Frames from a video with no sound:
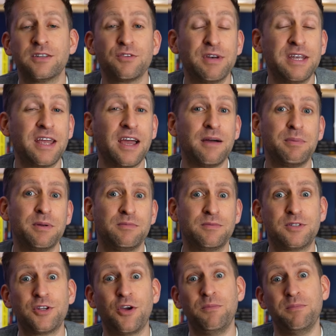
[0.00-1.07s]
To recap,
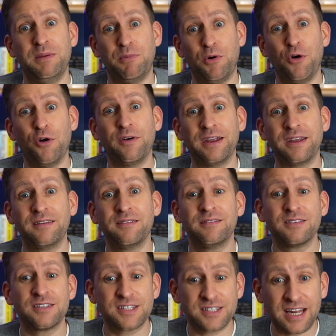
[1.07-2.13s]
don't be boring,
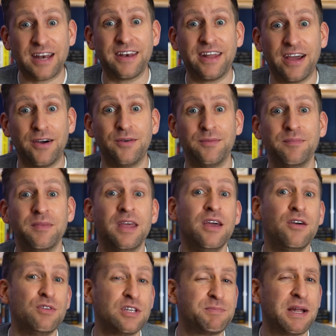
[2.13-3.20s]
stand out,
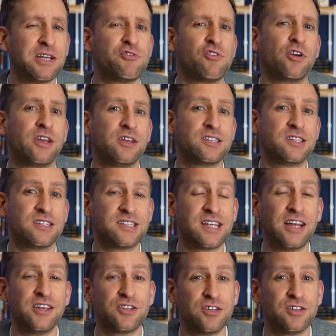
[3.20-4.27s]
respect your audience's
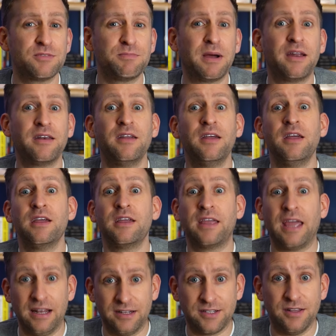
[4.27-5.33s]
attention span,
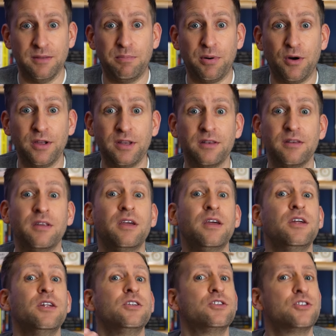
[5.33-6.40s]
get to the point,
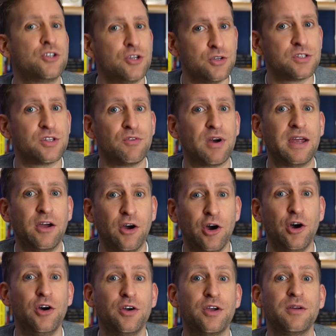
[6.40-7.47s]
choose the right
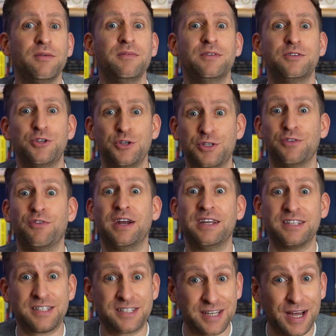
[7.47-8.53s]
hook, choose the
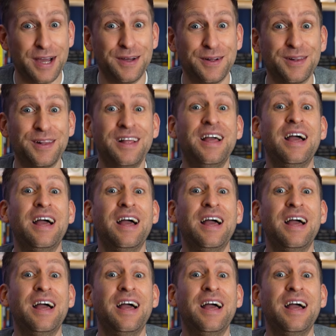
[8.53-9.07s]
right style,